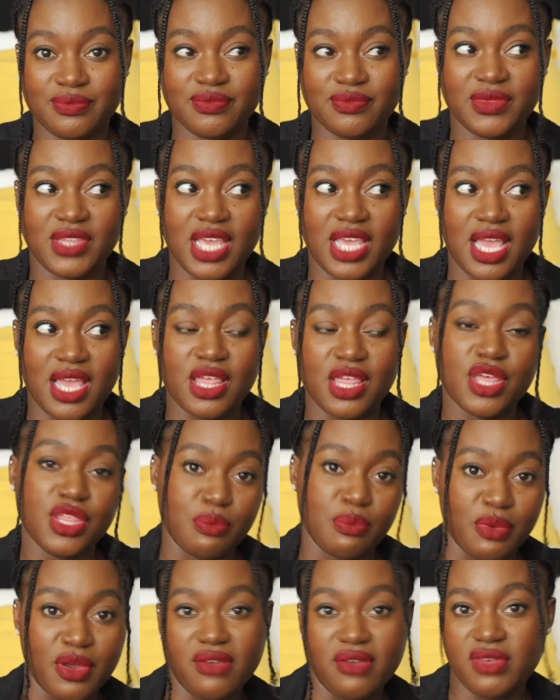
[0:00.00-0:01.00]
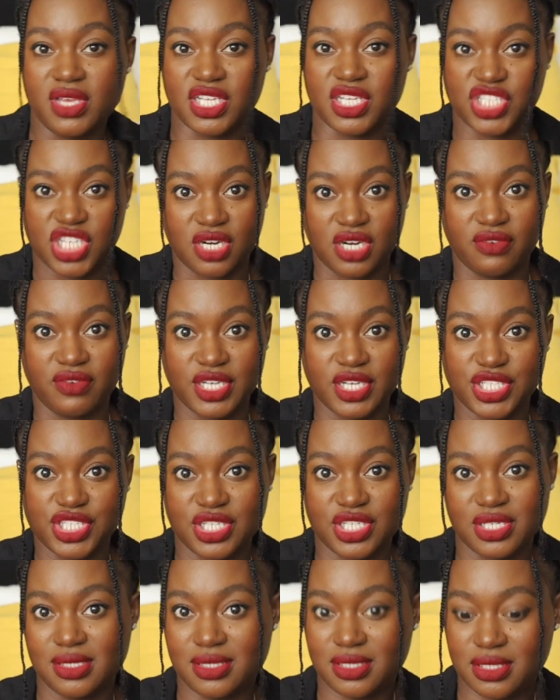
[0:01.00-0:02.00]
than the previous
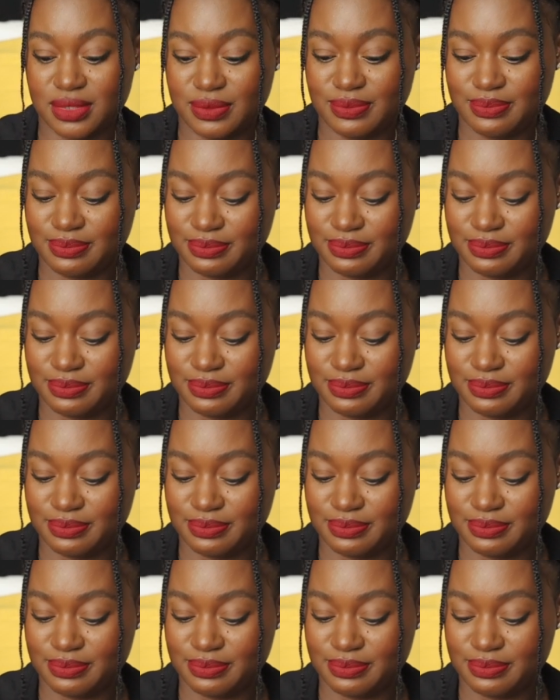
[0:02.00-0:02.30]
generations.